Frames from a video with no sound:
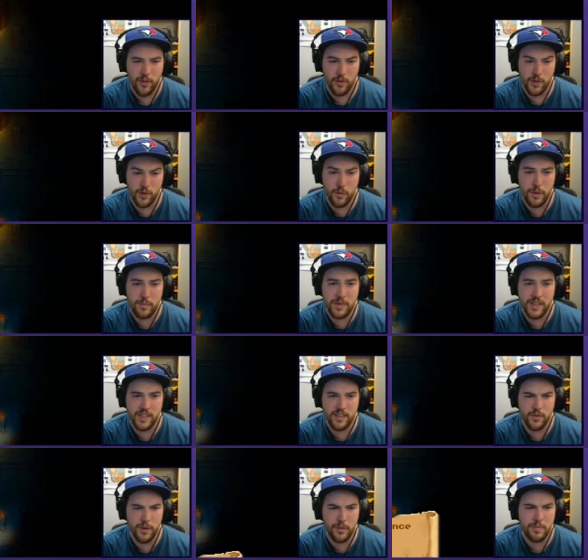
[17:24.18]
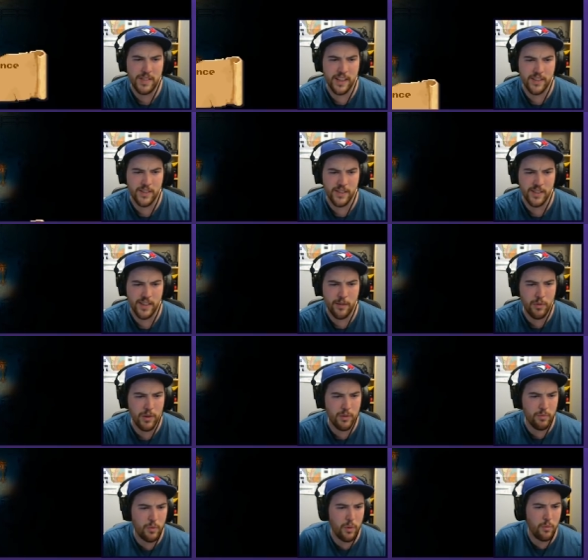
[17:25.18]
Or crypt's, crypt's entrance. And
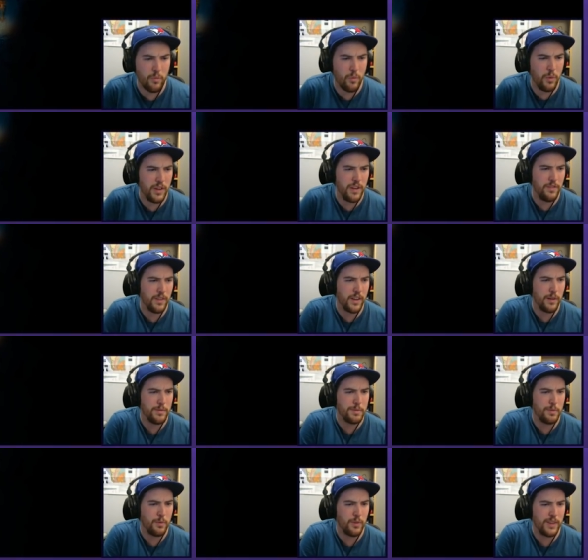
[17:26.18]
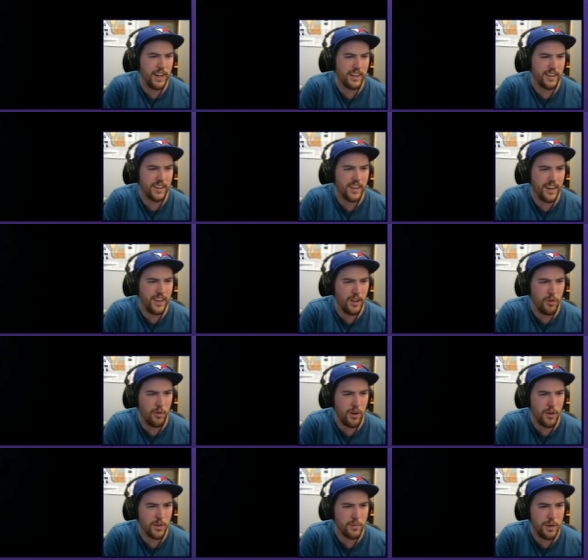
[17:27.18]
what, what, what even comes before then? Can I go
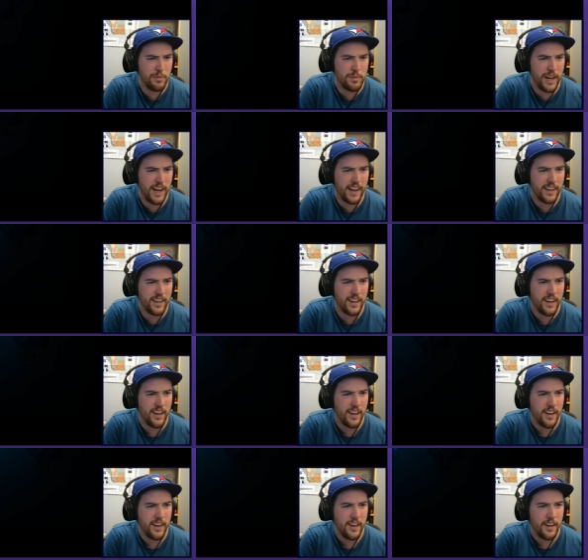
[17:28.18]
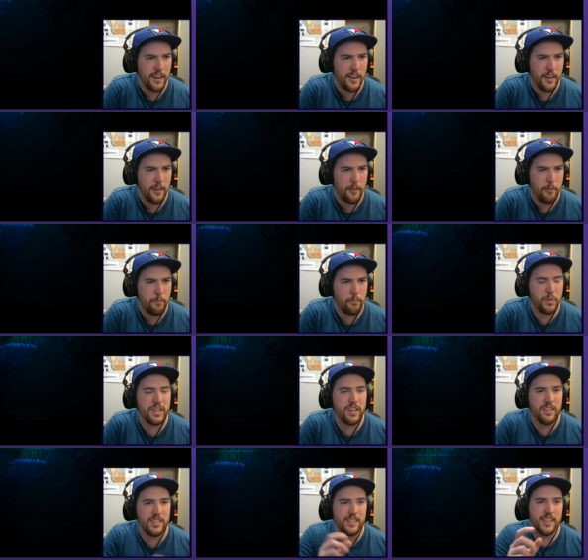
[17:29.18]
all the way back? But
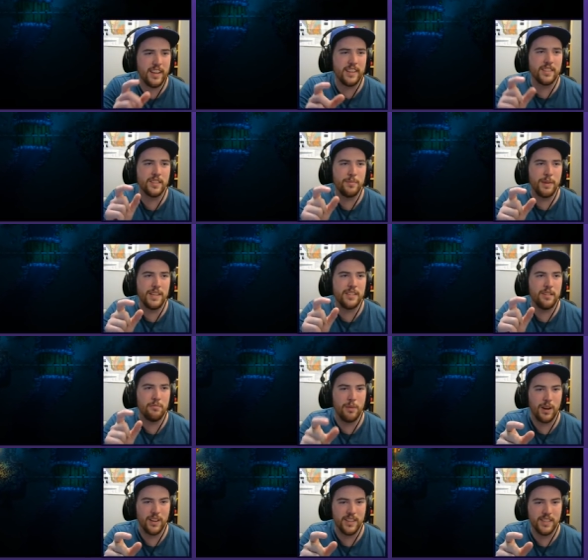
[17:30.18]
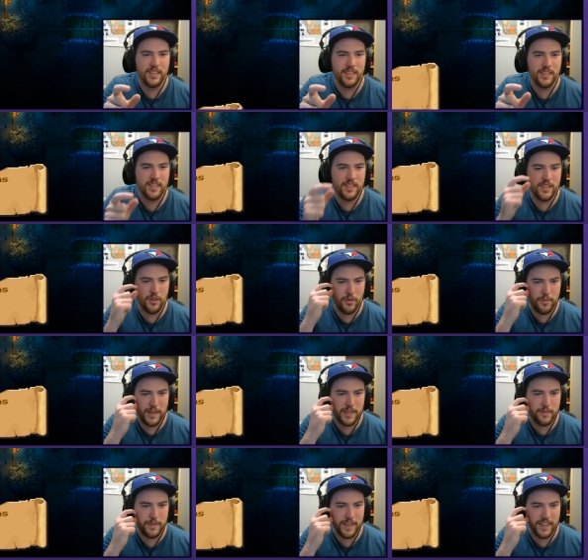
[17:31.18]
they're just exclamation marks. So it
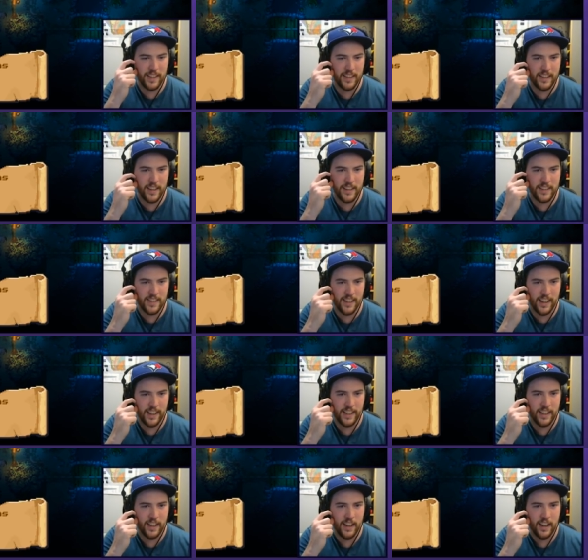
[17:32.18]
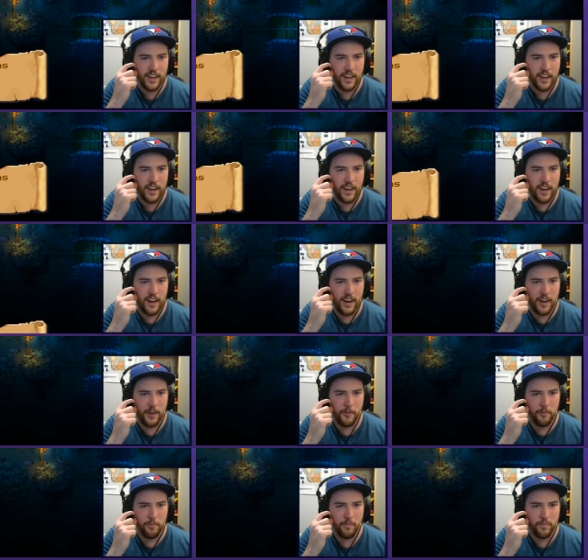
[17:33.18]
makes me think that it's like
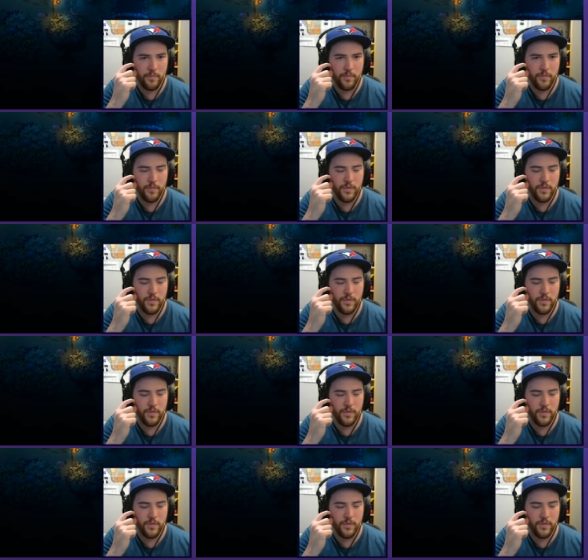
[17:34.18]
um,